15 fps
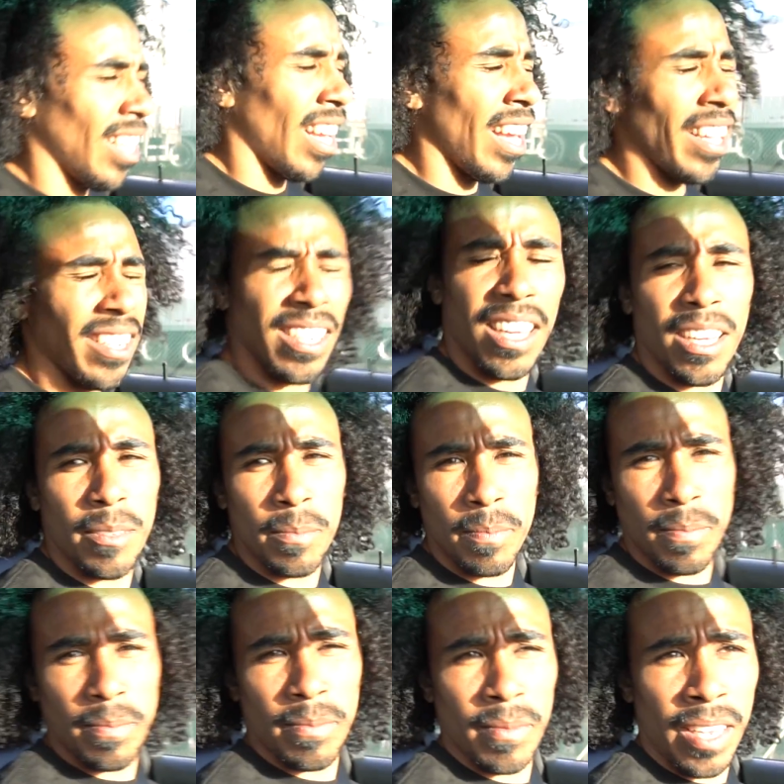And
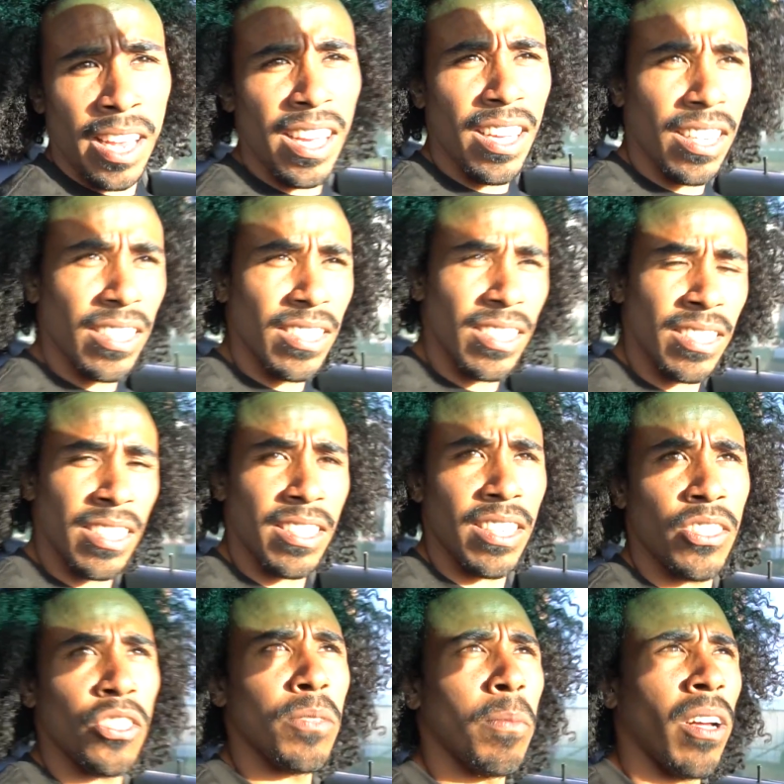yeah, since I
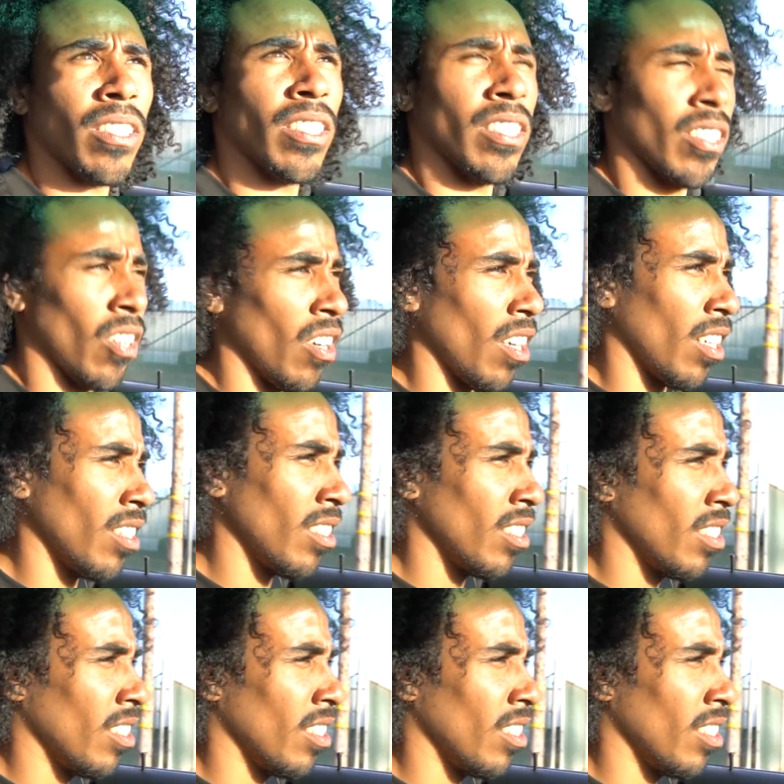just bought this car,